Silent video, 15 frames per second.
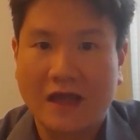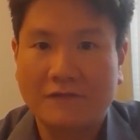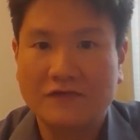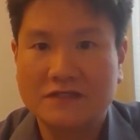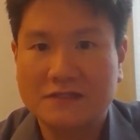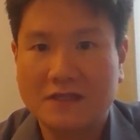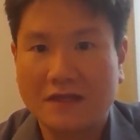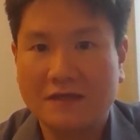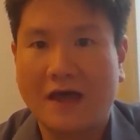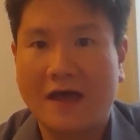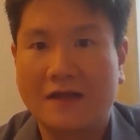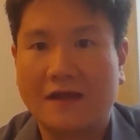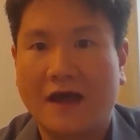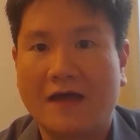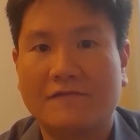Having said
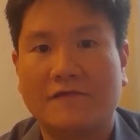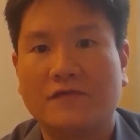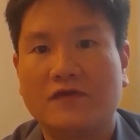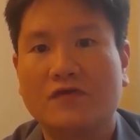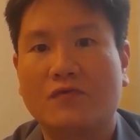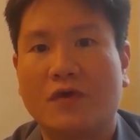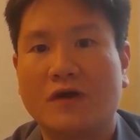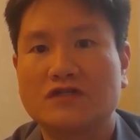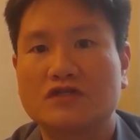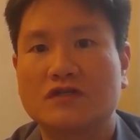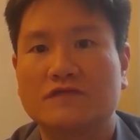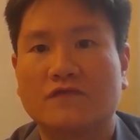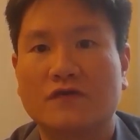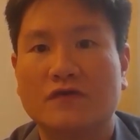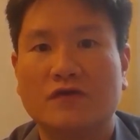that, I have a few
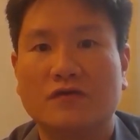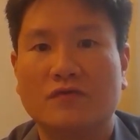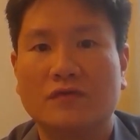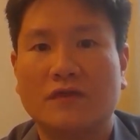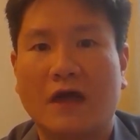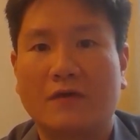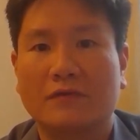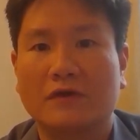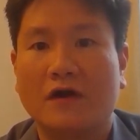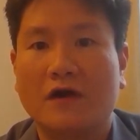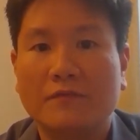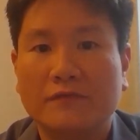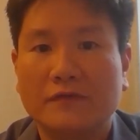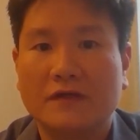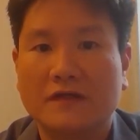questions for you that would
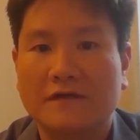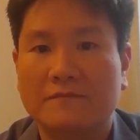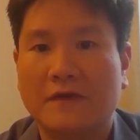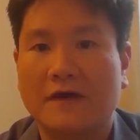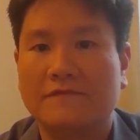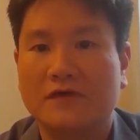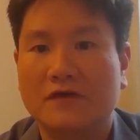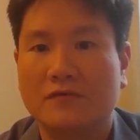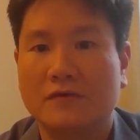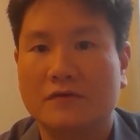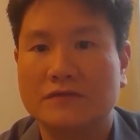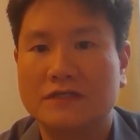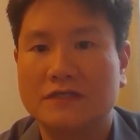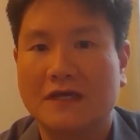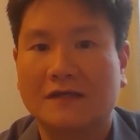hopefully give my
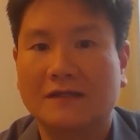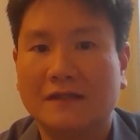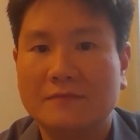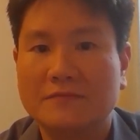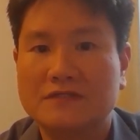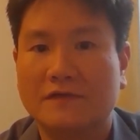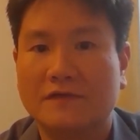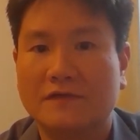viewers a glimpse of